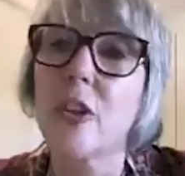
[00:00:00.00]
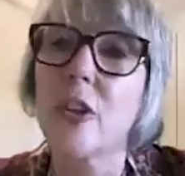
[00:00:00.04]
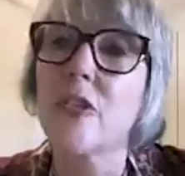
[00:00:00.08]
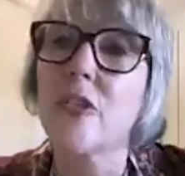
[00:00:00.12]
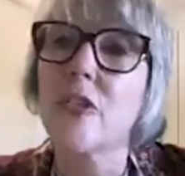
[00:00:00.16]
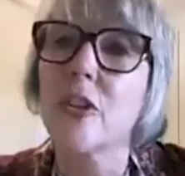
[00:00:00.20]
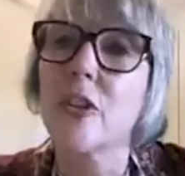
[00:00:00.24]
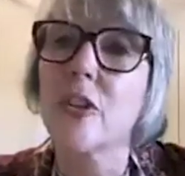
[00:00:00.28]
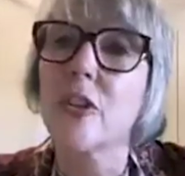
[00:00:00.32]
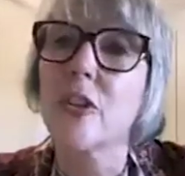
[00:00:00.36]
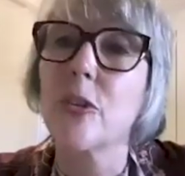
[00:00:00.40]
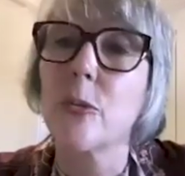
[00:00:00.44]

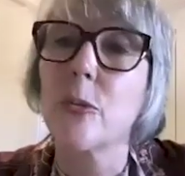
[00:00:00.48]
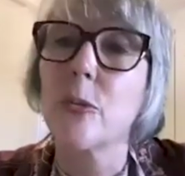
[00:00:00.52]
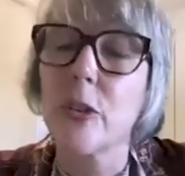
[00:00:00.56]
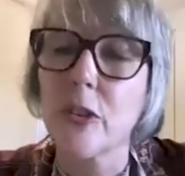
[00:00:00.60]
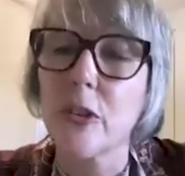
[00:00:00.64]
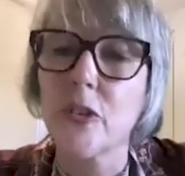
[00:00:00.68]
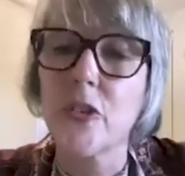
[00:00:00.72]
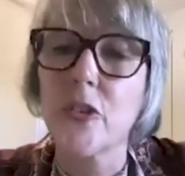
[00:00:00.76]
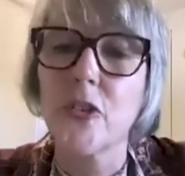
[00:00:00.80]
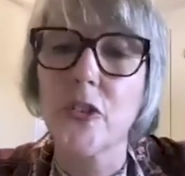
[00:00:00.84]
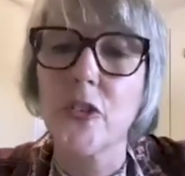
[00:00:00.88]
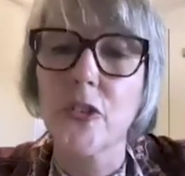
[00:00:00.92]
into
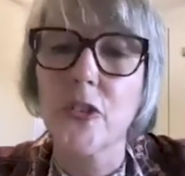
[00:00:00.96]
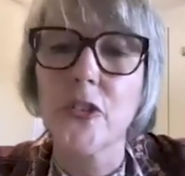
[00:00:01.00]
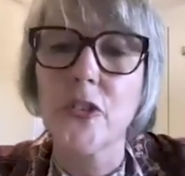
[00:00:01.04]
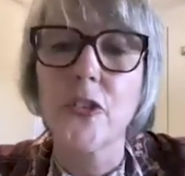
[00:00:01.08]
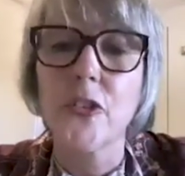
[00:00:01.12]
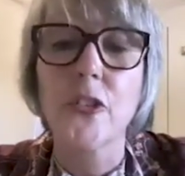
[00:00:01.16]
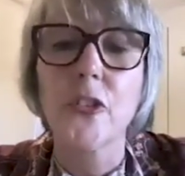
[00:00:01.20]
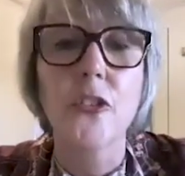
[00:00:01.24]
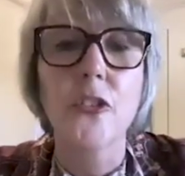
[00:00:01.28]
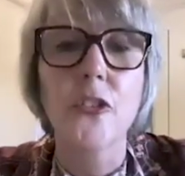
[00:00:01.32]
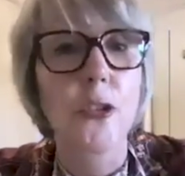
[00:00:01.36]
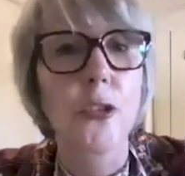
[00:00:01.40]
essentially what is
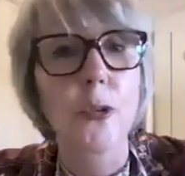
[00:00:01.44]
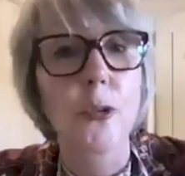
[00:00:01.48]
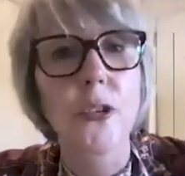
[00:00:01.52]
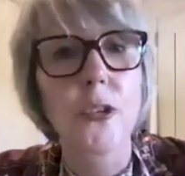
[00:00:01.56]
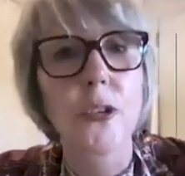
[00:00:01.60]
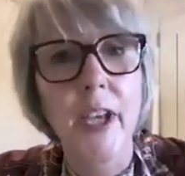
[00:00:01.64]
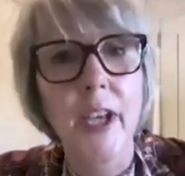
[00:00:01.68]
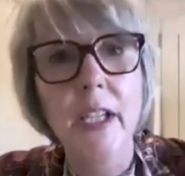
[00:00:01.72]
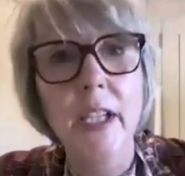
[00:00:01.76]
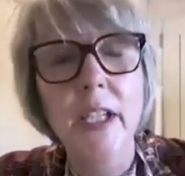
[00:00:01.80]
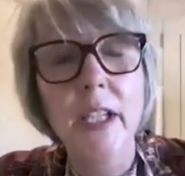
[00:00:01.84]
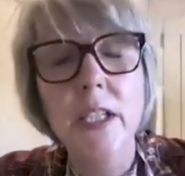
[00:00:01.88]
assisted
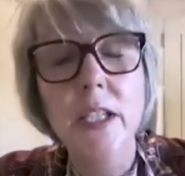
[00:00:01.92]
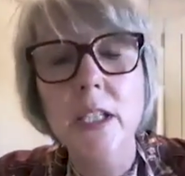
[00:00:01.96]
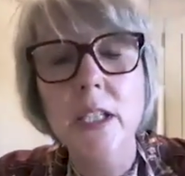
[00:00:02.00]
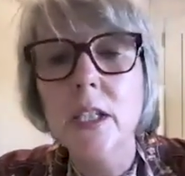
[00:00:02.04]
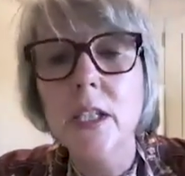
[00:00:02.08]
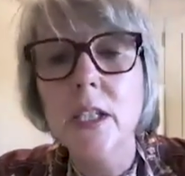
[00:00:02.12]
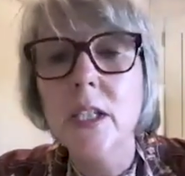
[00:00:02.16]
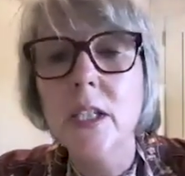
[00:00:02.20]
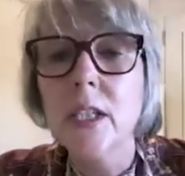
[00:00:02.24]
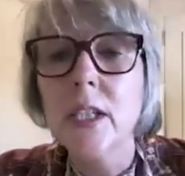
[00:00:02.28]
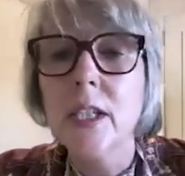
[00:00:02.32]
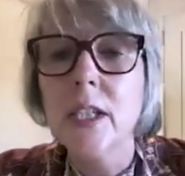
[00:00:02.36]

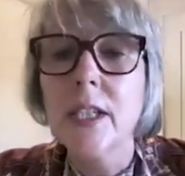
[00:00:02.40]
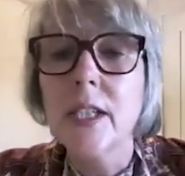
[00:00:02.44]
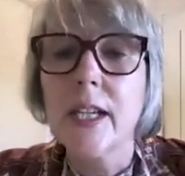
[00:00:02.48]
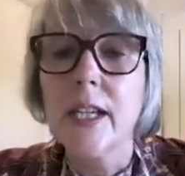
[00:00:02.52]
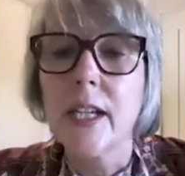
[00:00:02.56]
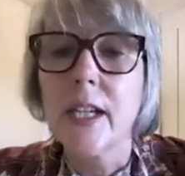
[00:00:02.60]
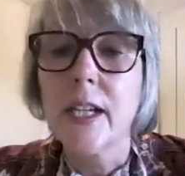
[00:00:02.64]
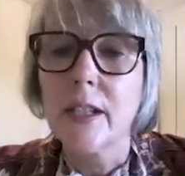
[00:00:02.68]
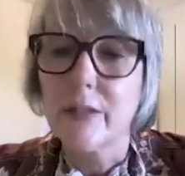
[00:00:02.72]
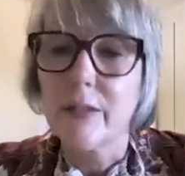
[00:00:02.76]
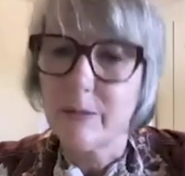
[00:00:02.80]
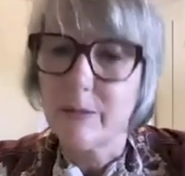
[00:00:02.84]
suicide
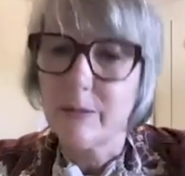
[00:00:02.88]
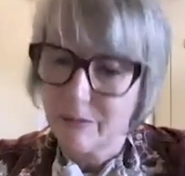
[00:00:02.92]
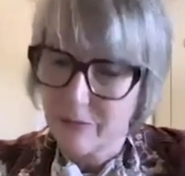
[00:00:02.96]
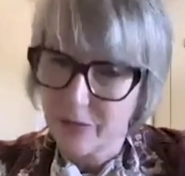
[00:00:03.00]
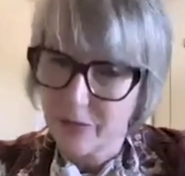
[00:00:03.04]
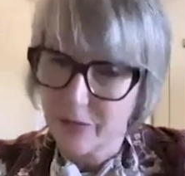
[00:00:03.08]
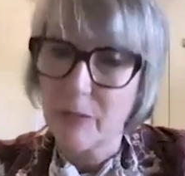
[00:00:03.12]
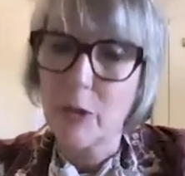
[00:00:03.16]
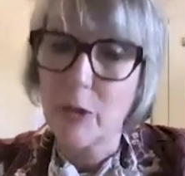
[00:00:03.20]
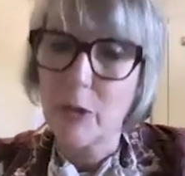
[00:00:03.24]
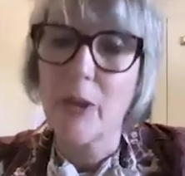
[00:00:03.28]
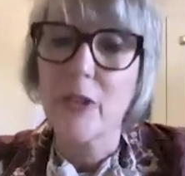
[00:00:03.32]

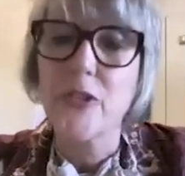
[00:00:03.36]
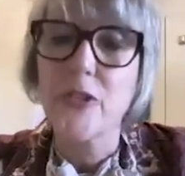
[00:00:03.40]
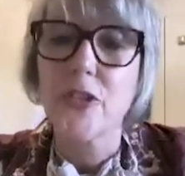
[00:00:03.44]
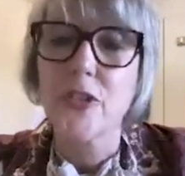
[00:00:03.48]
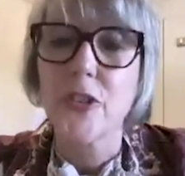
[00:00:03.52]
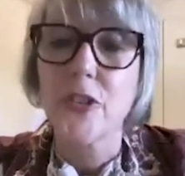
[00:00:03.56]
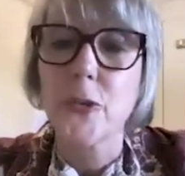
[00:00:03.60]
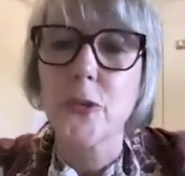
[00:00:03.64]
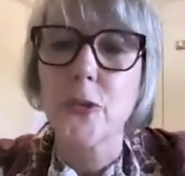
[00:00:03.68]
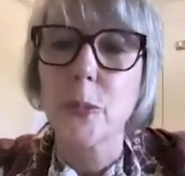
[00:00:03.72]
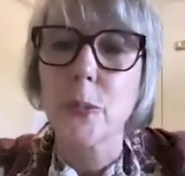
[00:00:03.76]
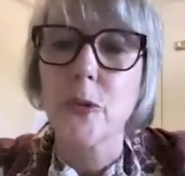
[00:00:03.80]

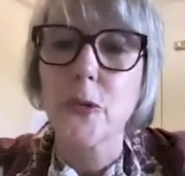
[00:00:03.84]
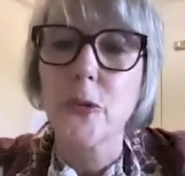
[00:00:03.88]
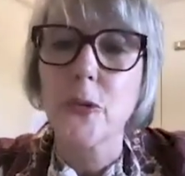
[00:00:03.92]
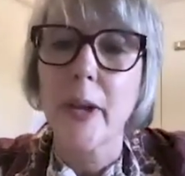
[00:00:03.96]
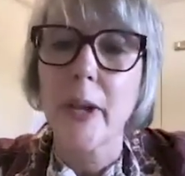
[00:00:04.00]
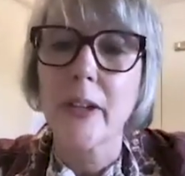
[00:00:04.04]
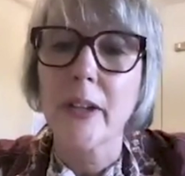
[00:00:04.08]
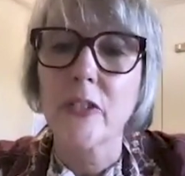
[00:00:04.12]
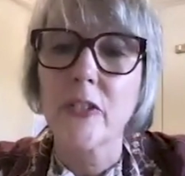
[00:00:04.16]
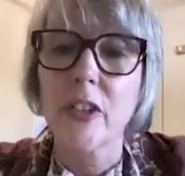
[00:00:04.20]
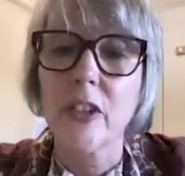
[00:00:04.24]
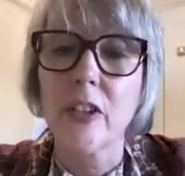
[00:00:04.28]
from the
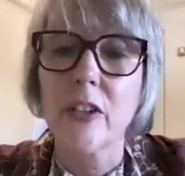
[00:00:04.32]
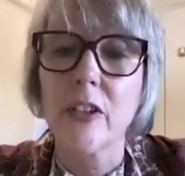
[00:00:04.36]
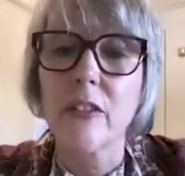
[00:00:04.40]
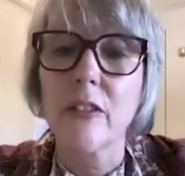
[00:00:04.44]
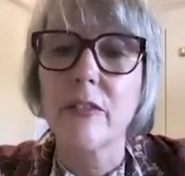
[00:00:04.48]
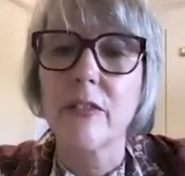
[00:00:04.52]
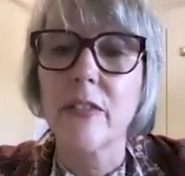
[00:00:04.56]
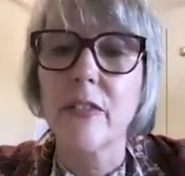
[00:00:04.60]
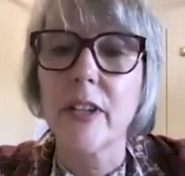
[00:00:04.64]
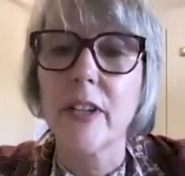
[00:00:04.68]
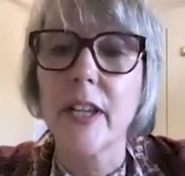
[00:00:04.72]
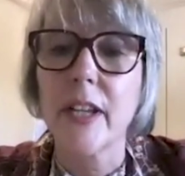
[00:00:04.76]
questioner's
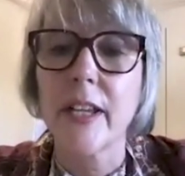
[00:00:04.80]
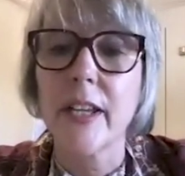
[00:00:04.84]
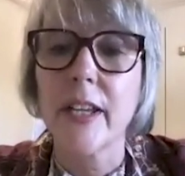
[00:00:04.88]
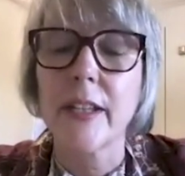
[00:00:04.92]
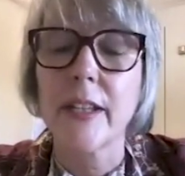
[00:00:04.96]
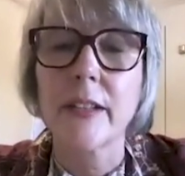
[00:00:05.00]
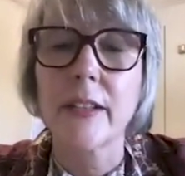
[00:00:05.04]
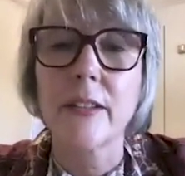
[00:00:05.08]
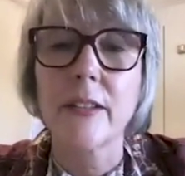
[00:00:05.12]
perspective.